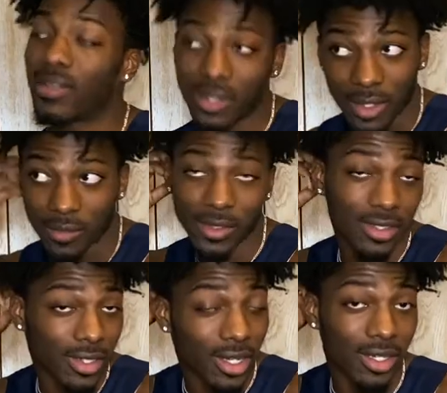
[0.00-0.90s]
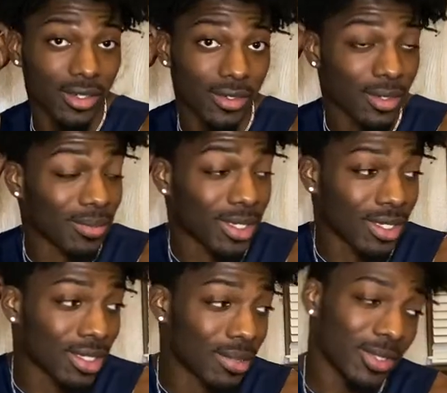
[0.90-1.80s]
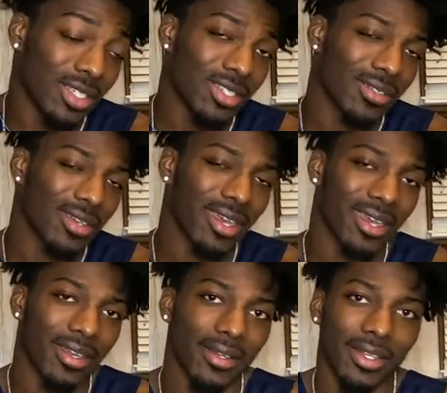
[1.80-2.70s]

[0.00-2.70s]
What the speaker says: They weren't trying to do it. But I mean, it's okay.